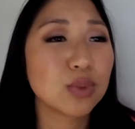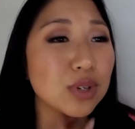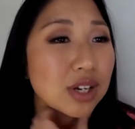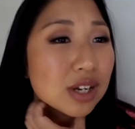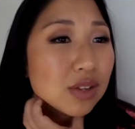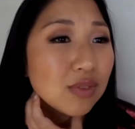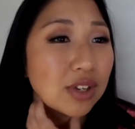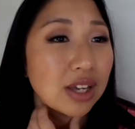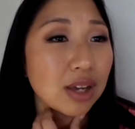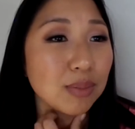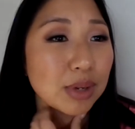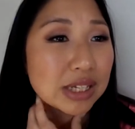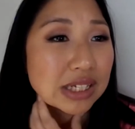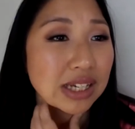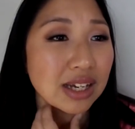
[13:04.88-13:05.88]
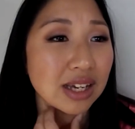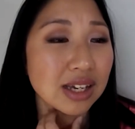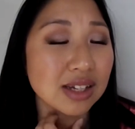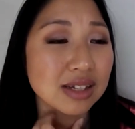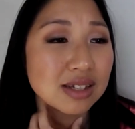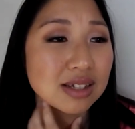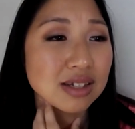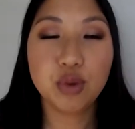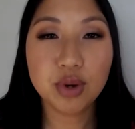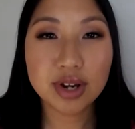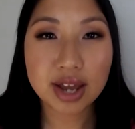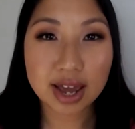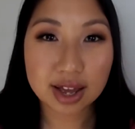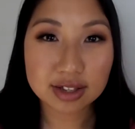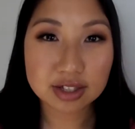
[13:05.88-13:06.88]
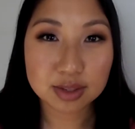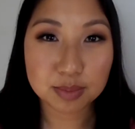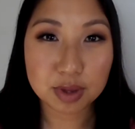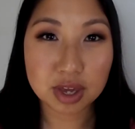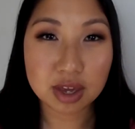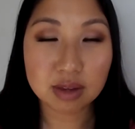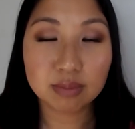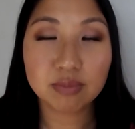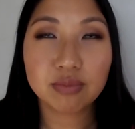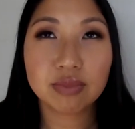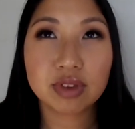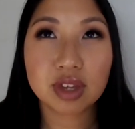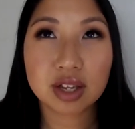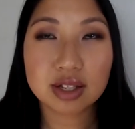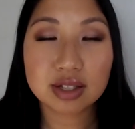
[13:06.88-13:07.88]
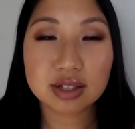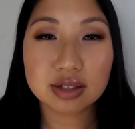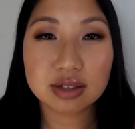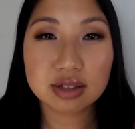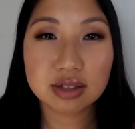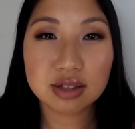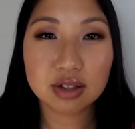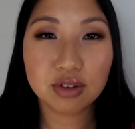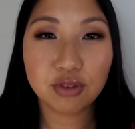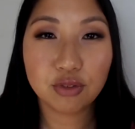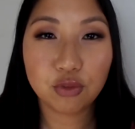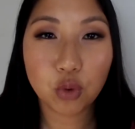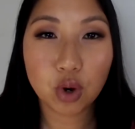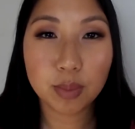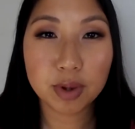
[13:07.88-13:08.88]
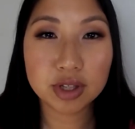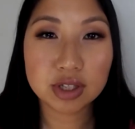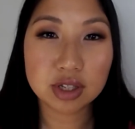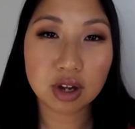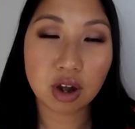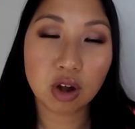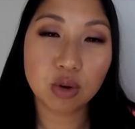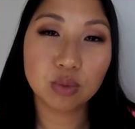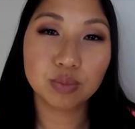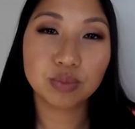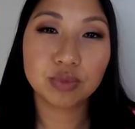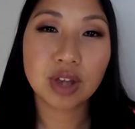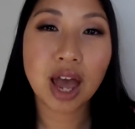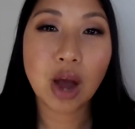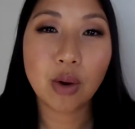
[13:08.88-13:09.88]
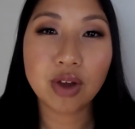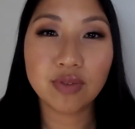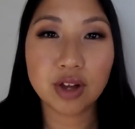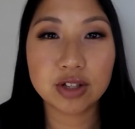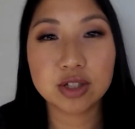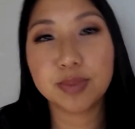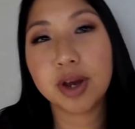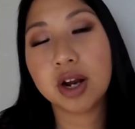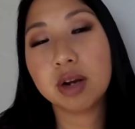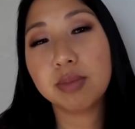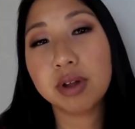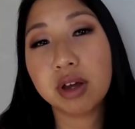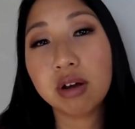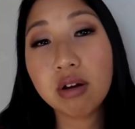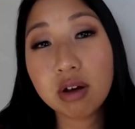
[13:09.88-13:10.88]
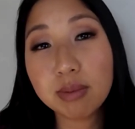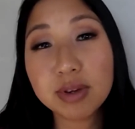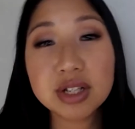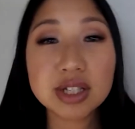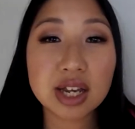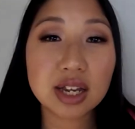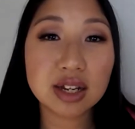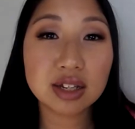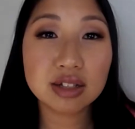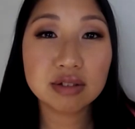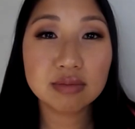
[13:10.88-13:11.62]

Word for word: When did I even get my tickets? You had asked me four months ago how I felt about it. I'd be like, oh, I'm excited.